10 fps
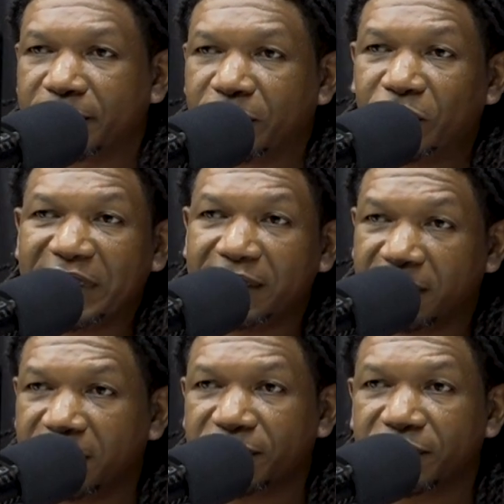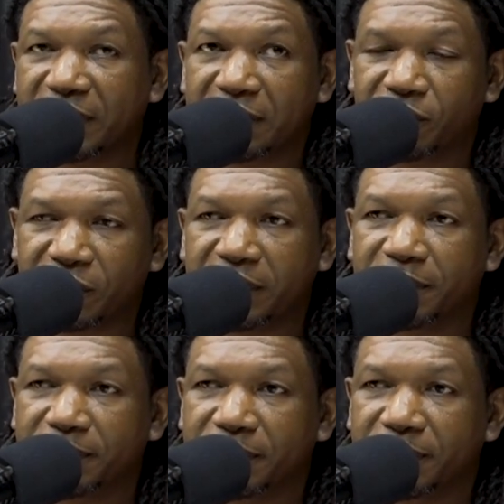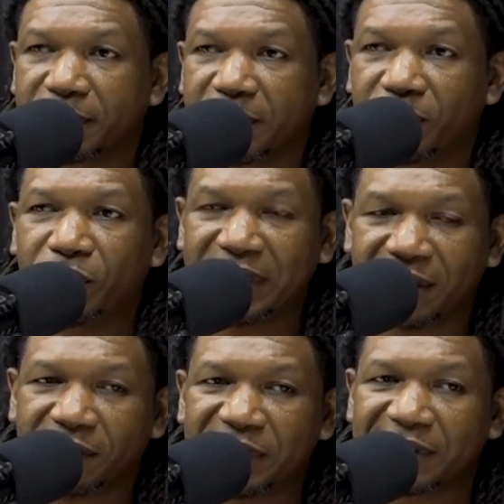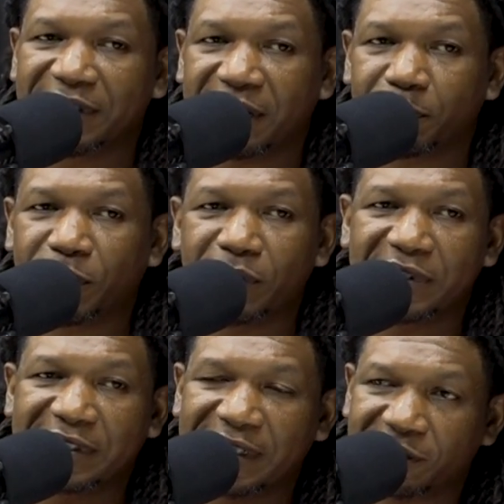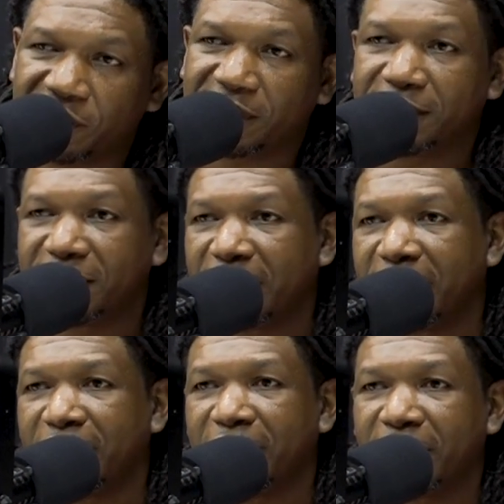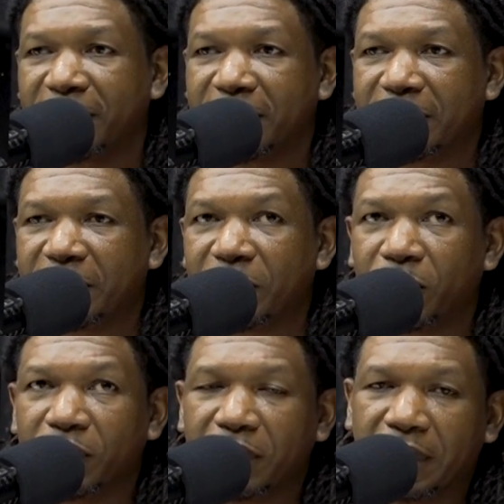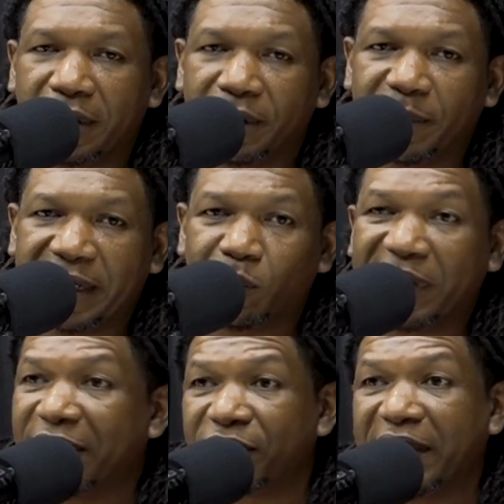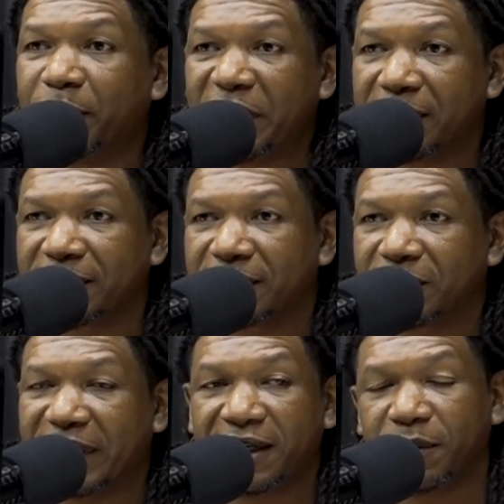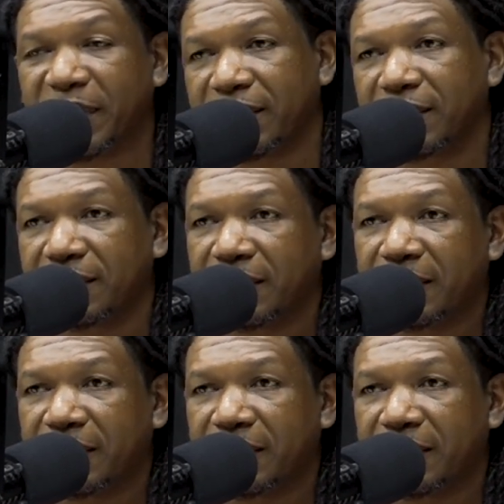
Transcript: Real love is freedom. Real love is not possession, and whatever that means to anybody.